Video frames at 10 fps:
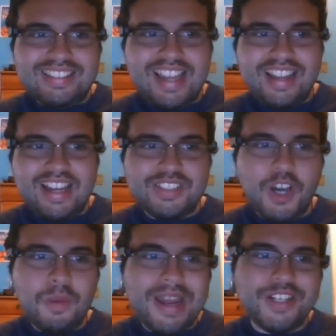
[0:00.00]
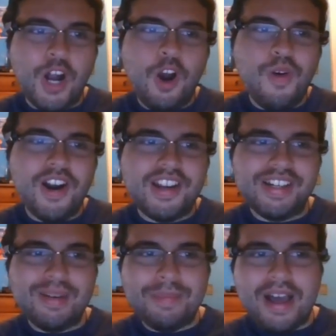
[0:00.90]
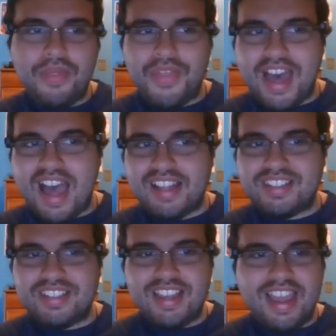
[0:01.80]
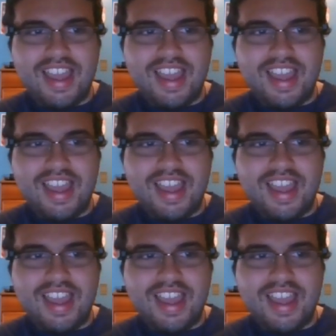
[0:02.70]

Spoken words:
like, I told my coworker about that,